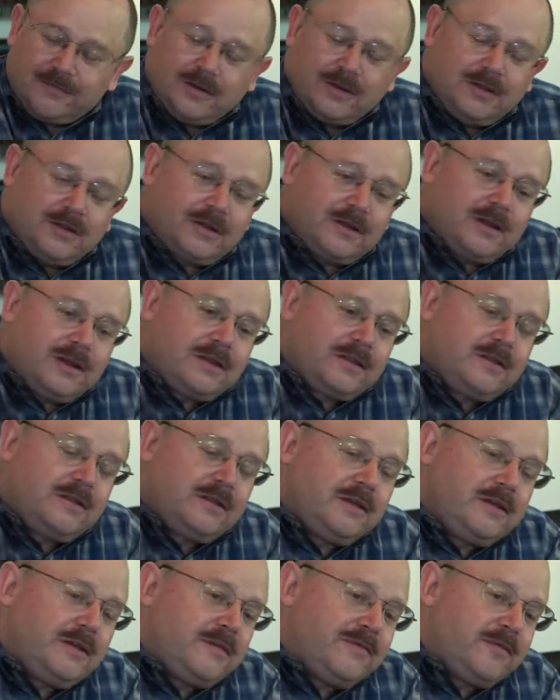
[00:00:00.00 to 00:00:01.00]
you look at
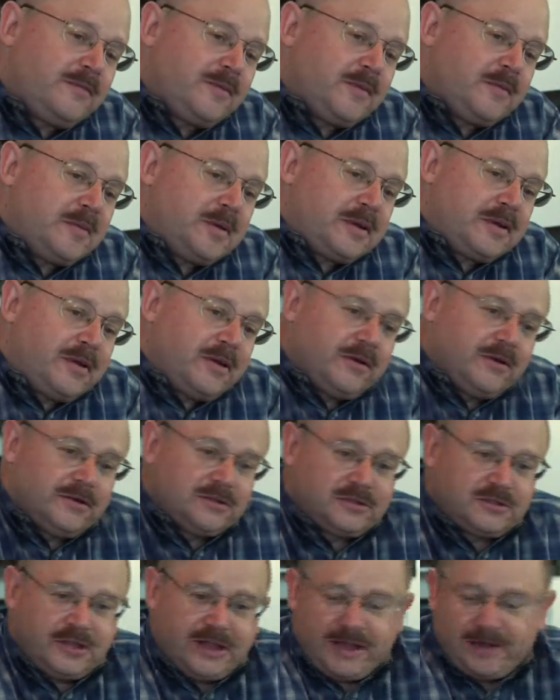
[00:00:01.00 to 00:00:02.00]
from a material
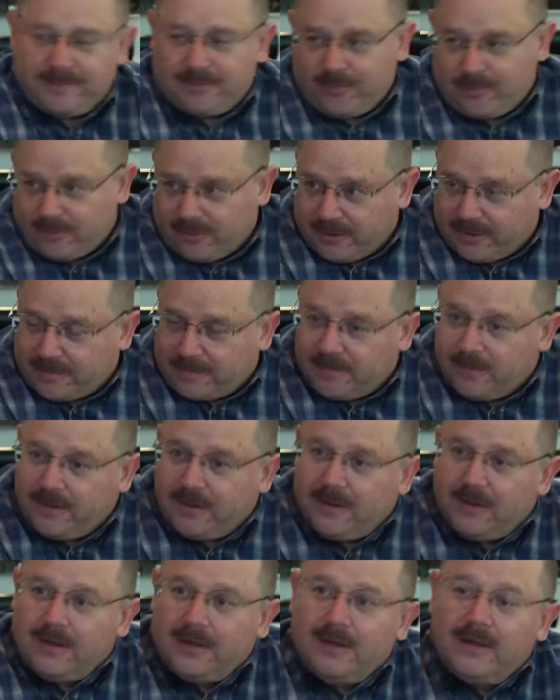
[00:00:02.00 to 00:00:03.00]
standpoint,
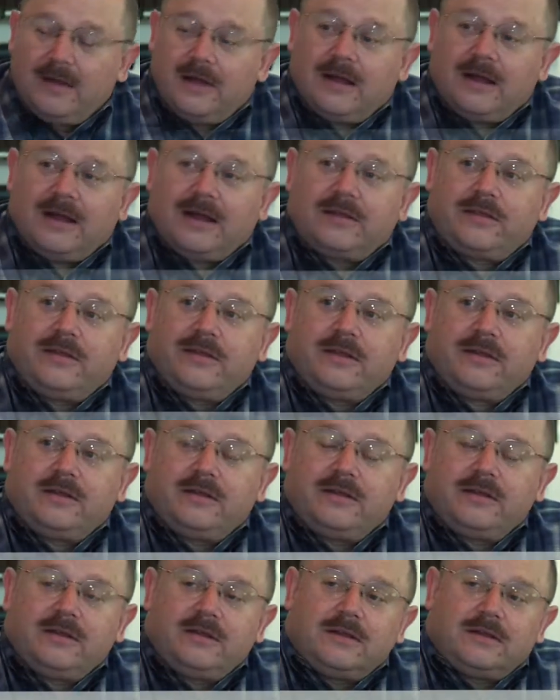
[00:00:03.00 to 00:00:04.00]
I think
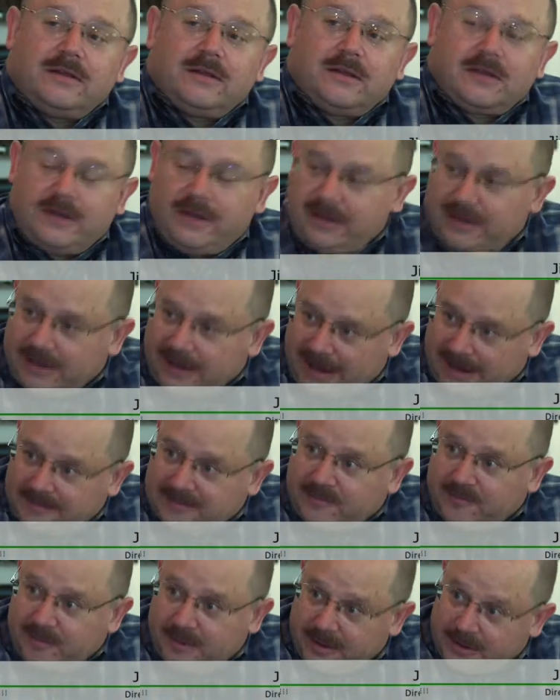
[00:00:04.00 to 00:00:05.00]
the lead times
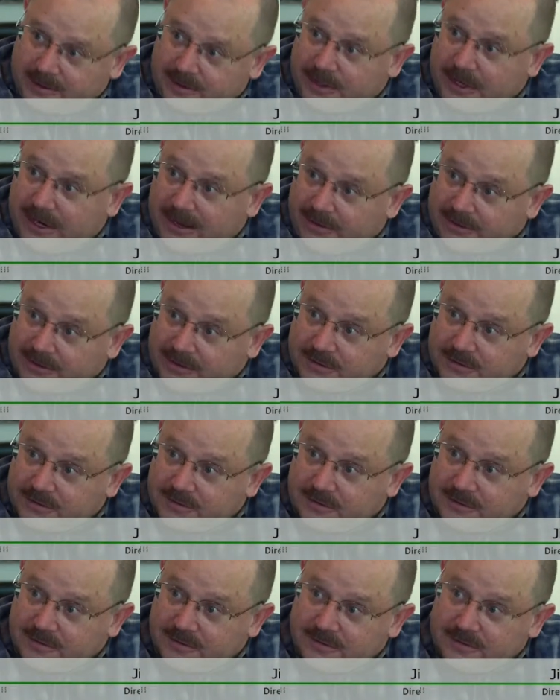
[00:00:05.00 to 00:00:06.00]
have been a challenge.
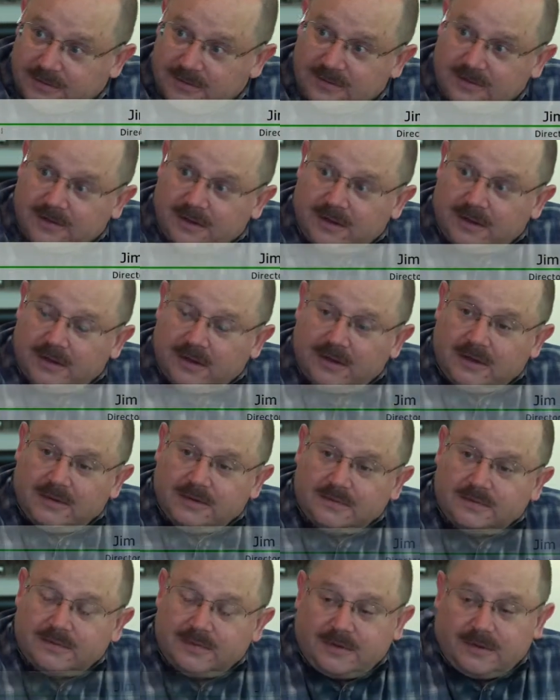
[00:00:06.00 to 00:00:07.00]

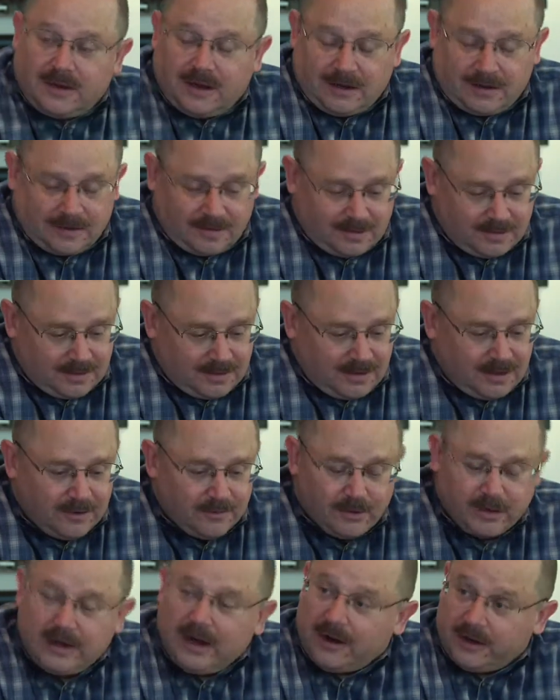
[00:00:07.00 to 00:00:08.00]
And
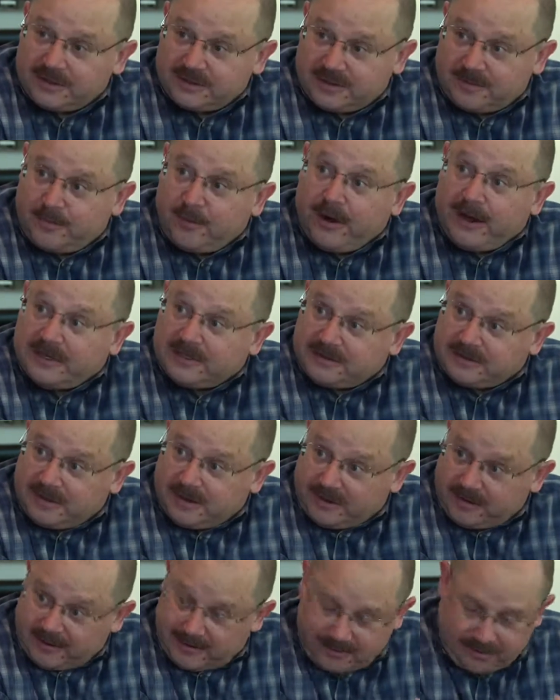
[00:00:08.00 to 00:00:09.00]
irregardless of price,
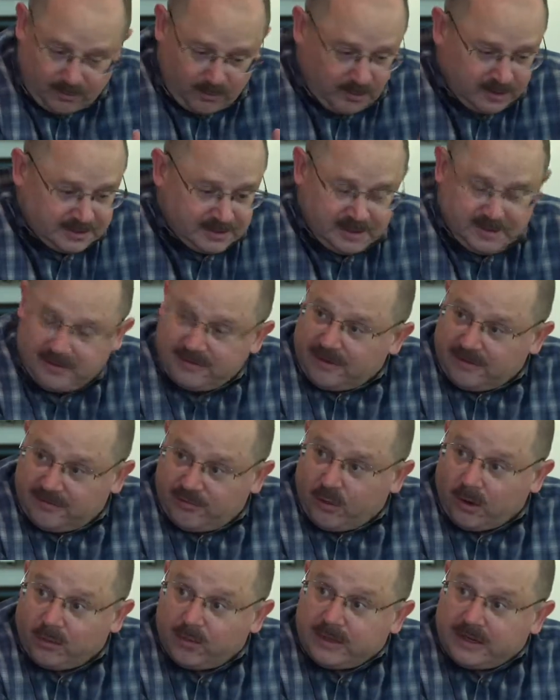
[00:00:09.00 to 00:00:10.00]
it was a
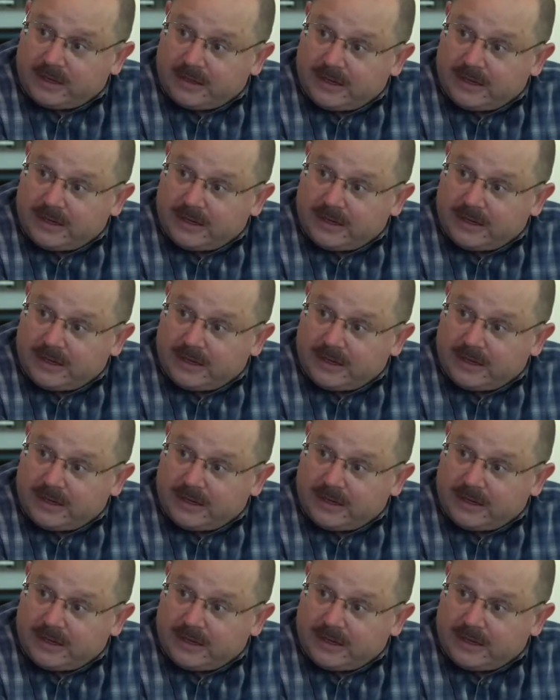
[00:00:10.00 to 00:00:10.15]
4-week